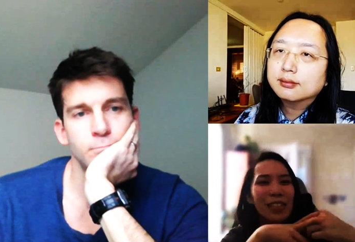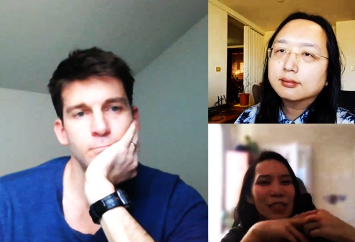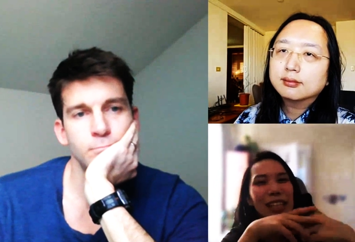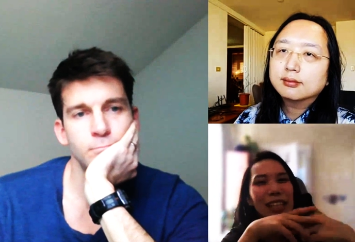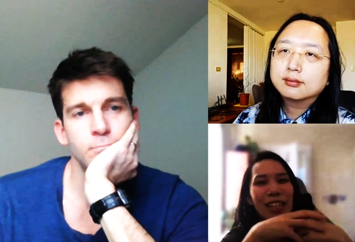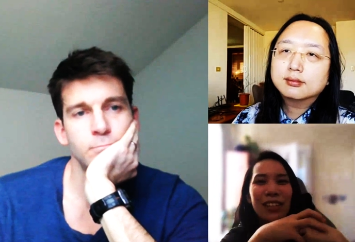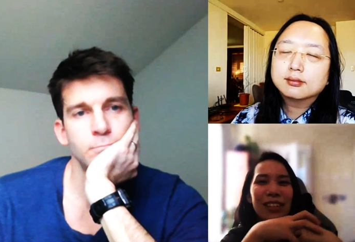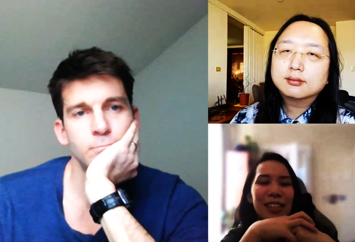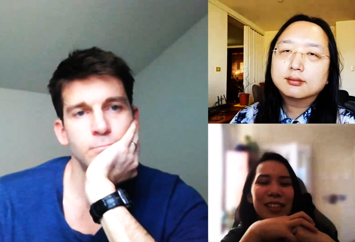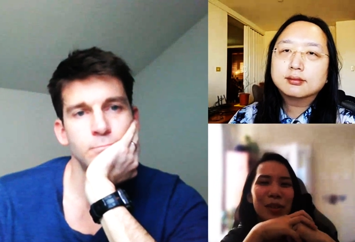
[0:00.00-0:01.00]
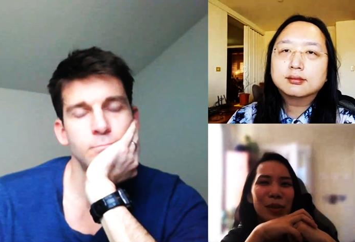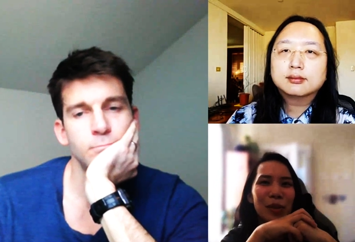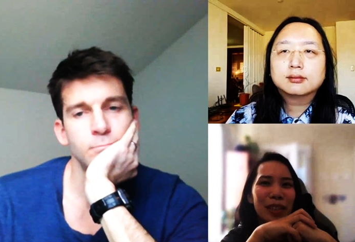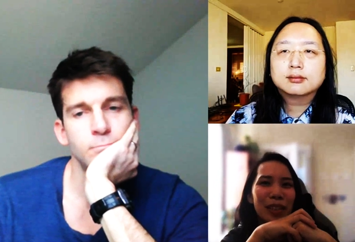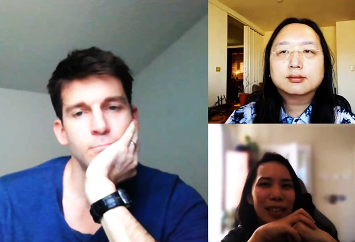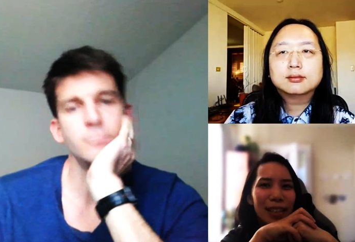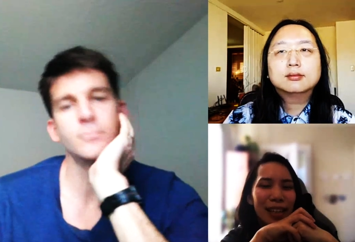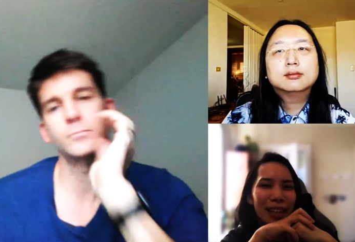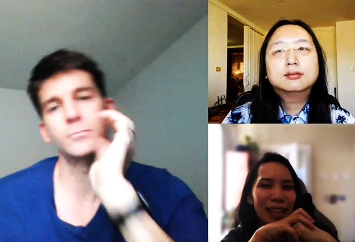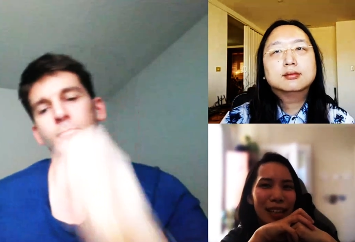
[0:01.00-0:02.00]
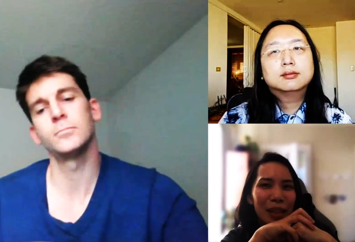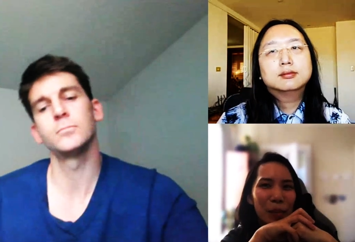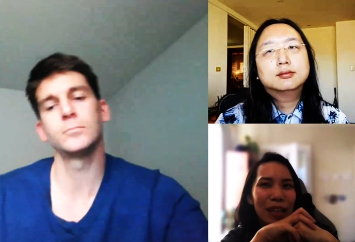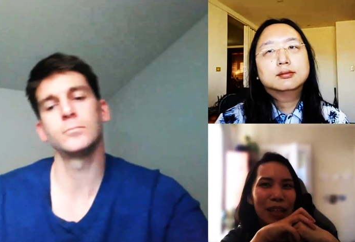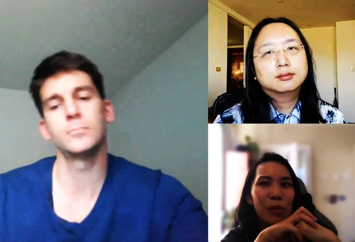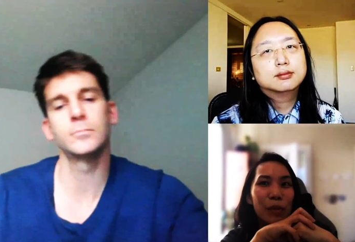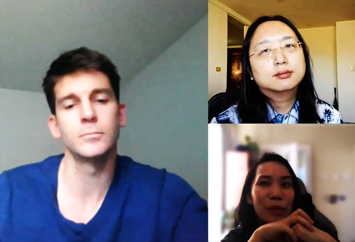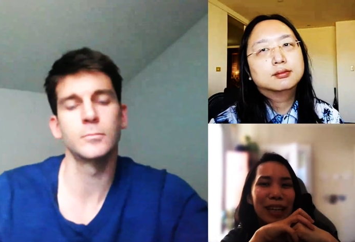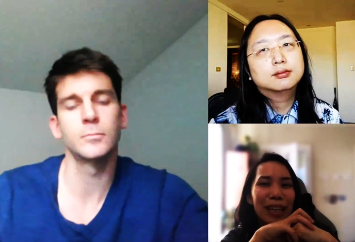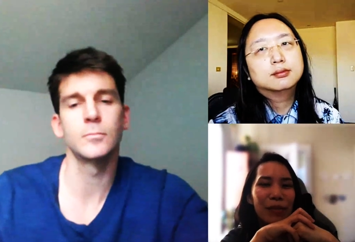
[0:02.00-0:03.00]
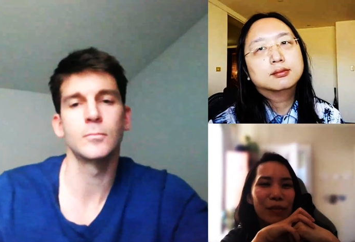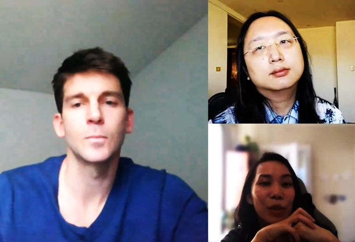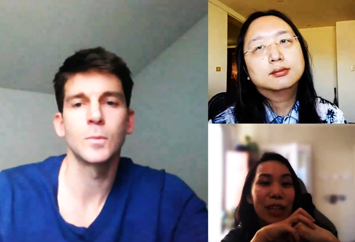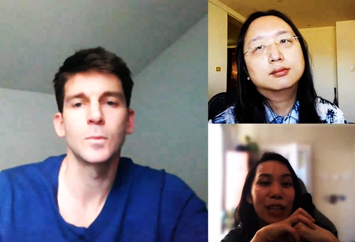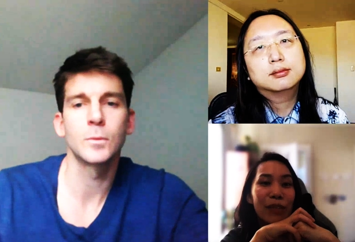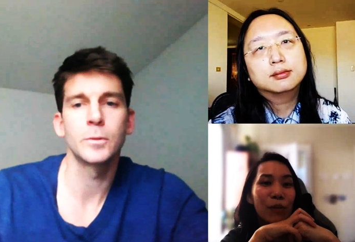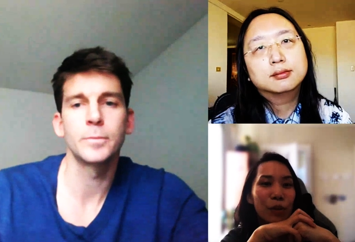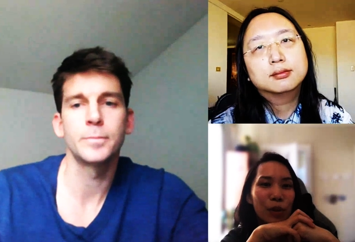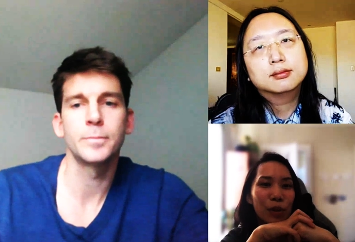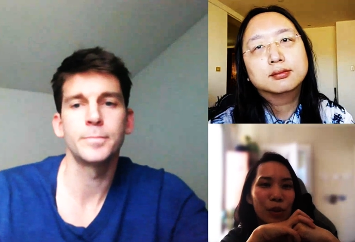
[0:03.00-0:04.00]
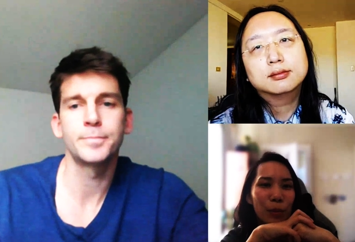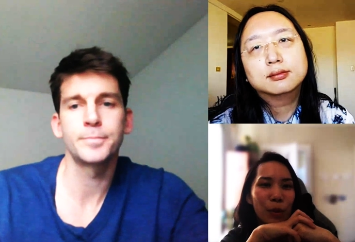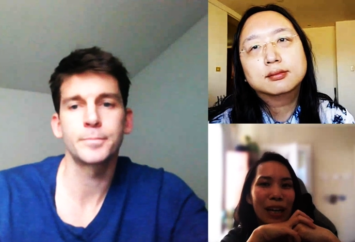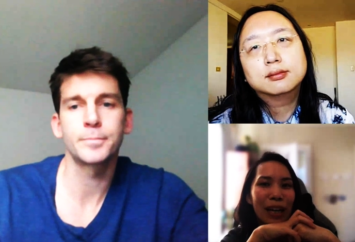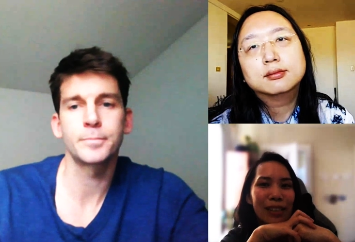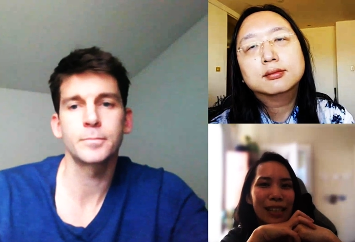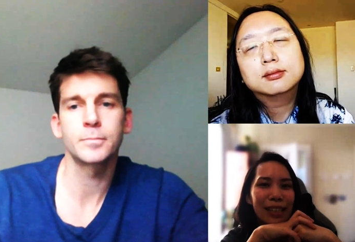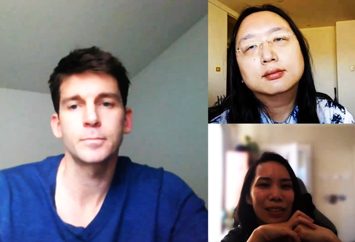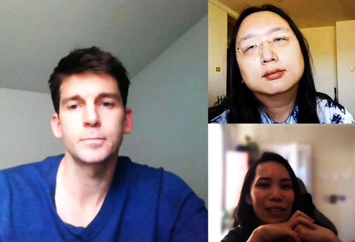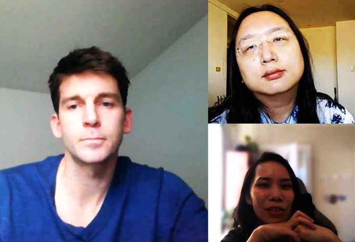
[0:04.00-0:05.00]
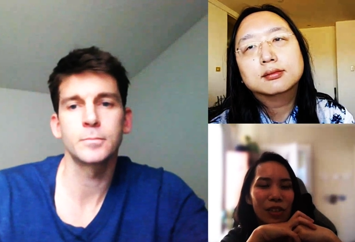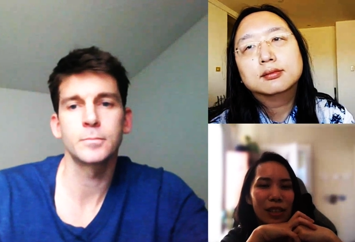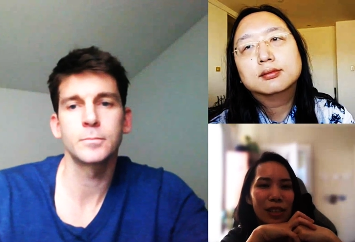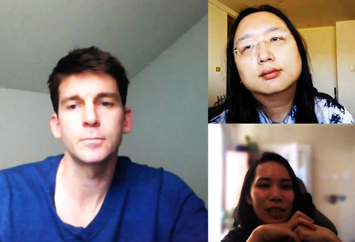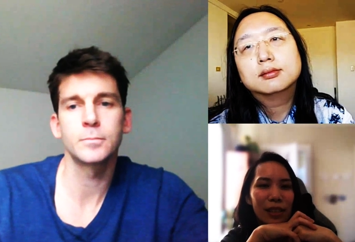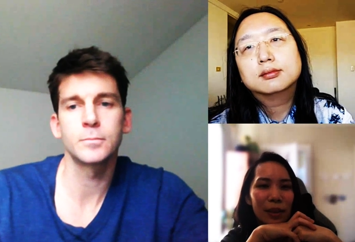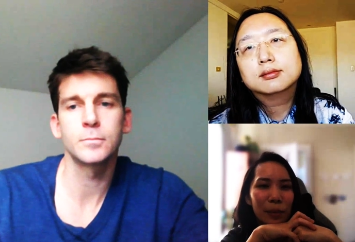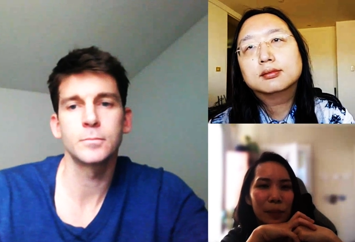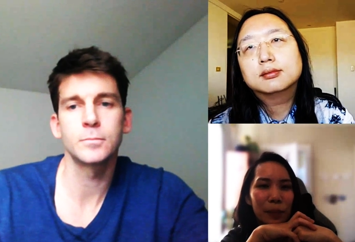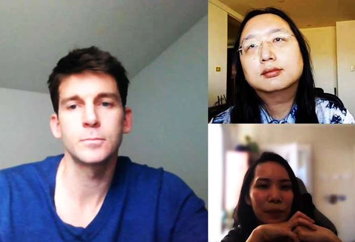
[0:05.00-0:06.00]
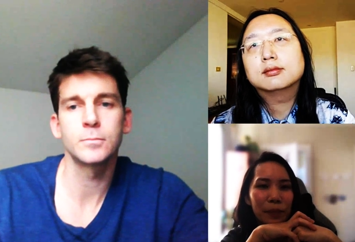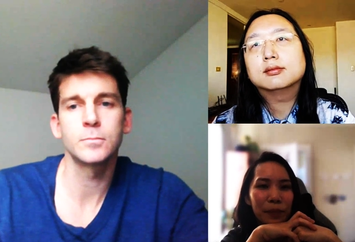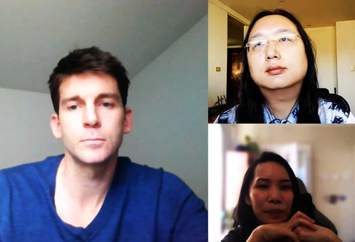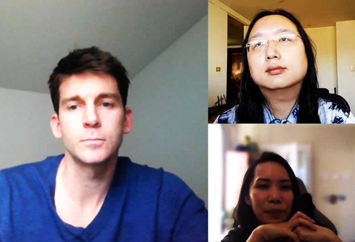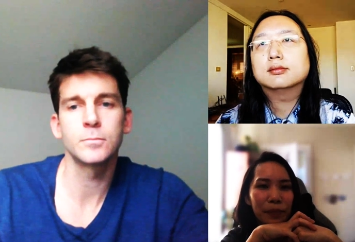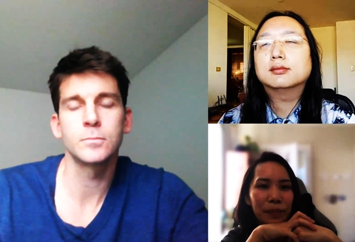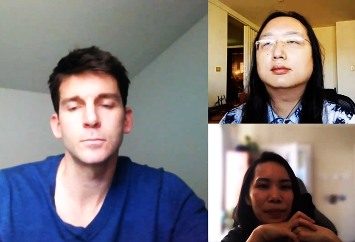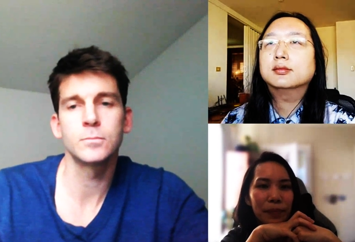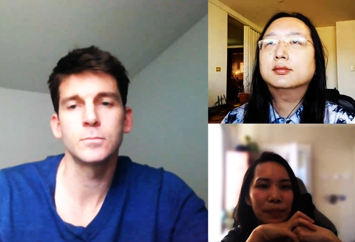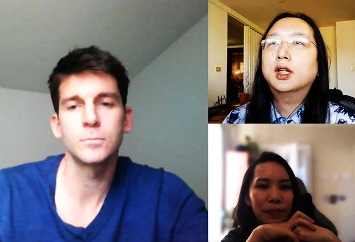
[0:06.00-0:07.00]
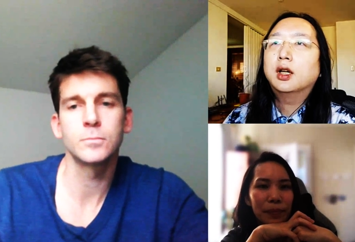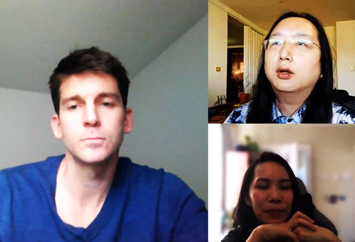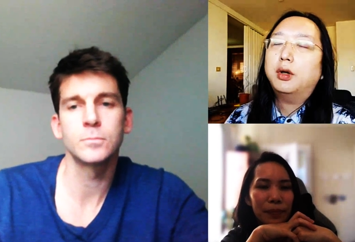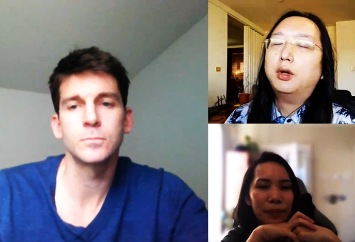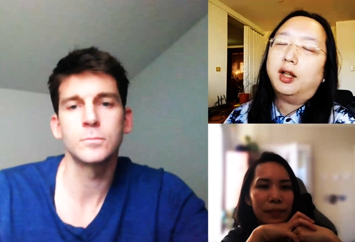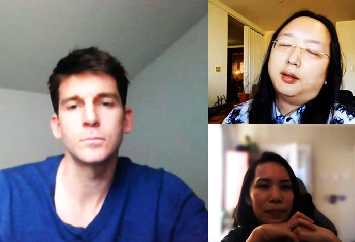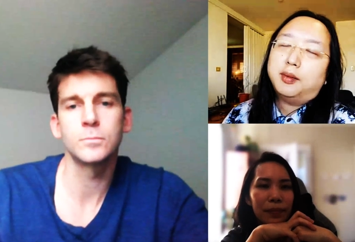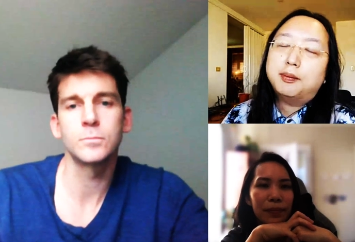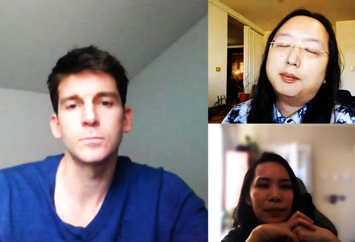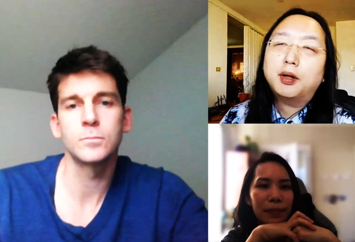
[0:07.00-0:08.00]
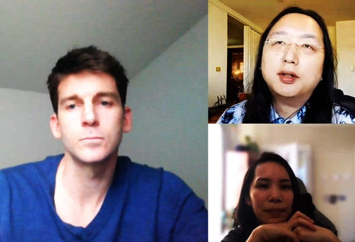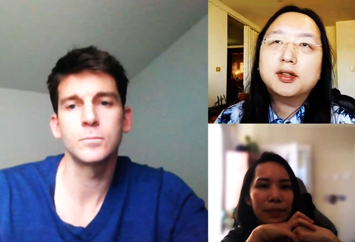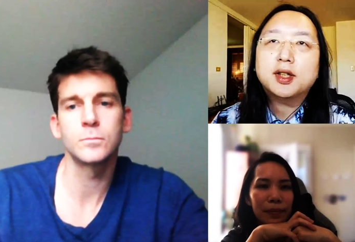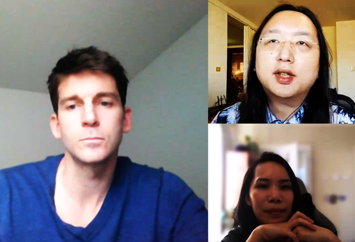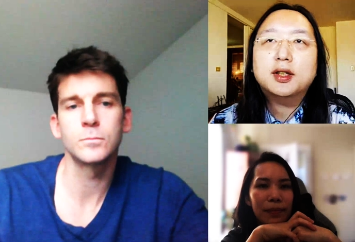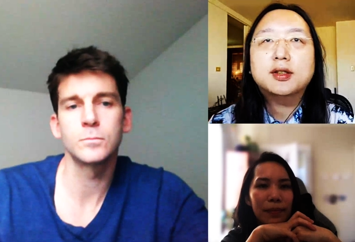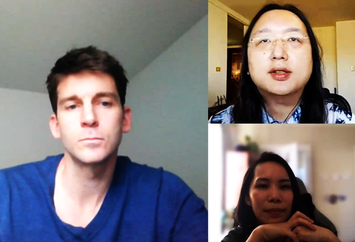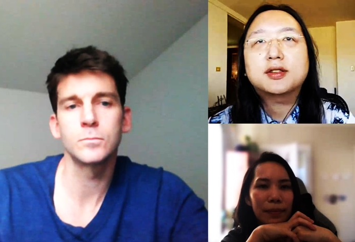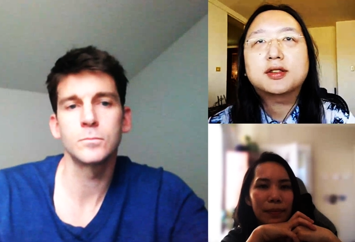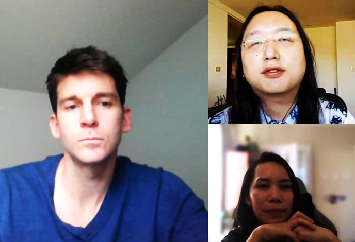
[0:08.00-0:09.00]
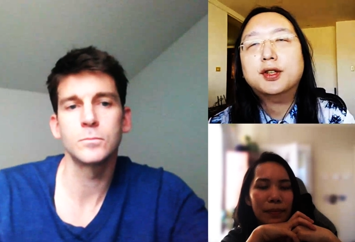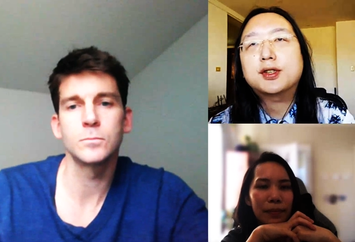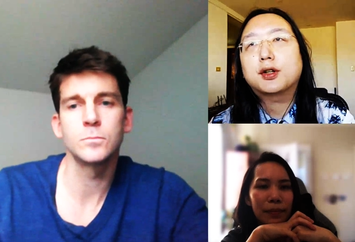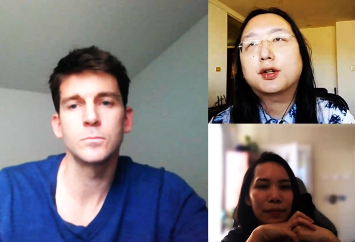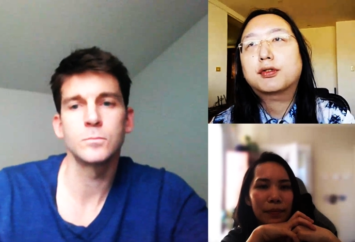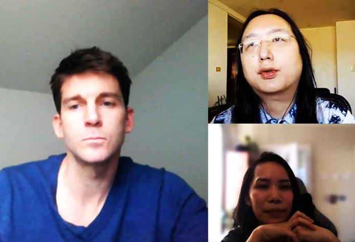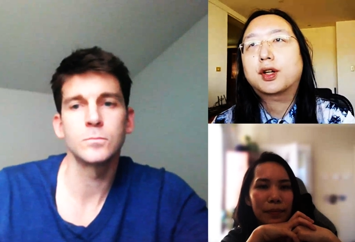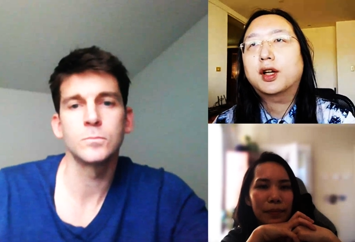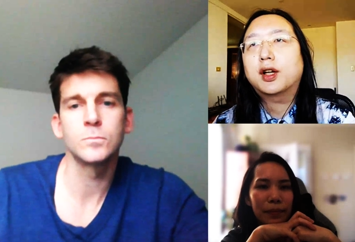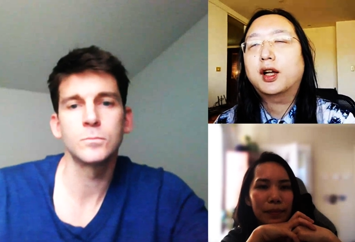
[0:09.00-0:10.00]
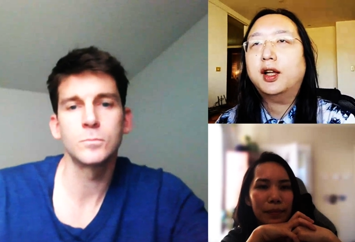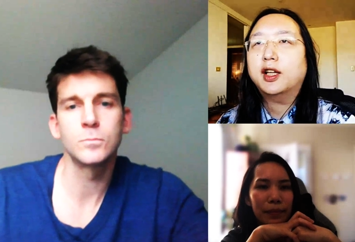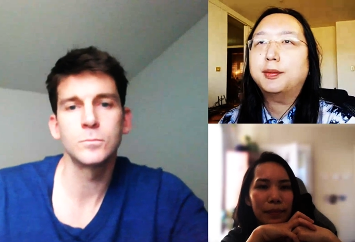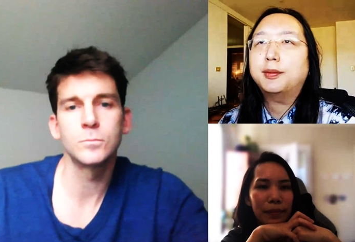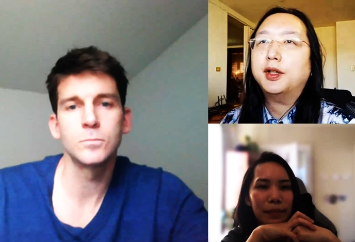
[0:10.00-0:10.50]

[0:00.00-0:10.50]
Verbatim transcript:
Speaker 1: too linear, and so um, that's why we been kind of looking for more outside solutions.
Speaker 2: Mm-hmm, mm-hmm. Well, I mean, Polis is free software uh, at